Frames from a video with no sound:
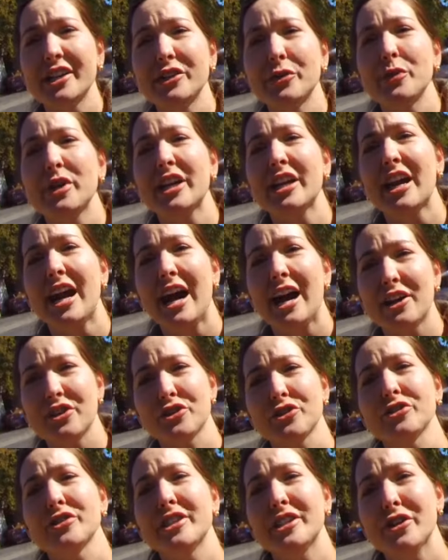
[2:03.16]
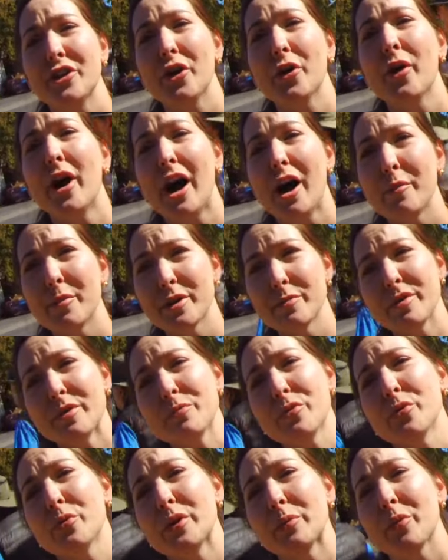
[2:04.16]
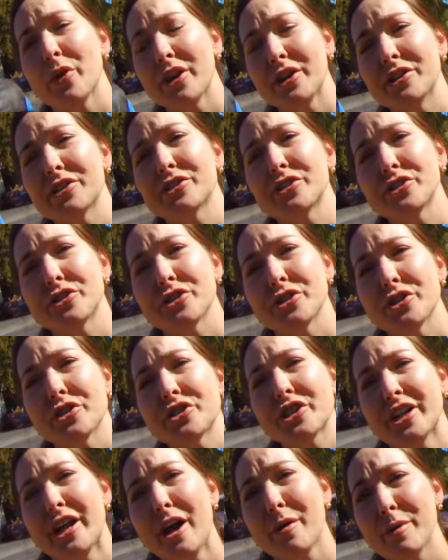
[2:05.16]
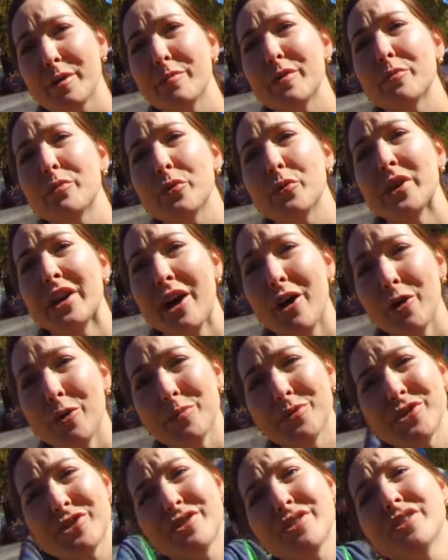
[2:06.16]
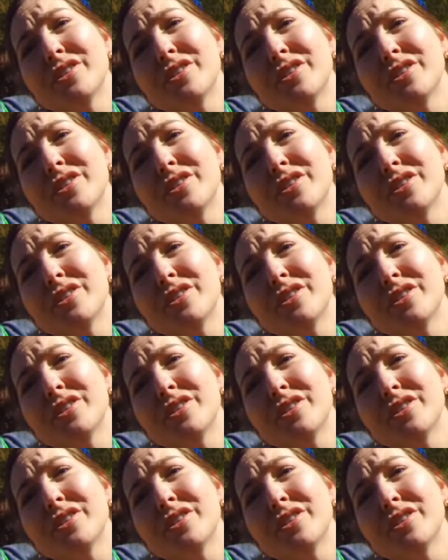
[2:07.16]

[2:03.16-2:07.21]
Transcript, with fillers: and then we could actually know how many people we brought into the church and how many people we helped?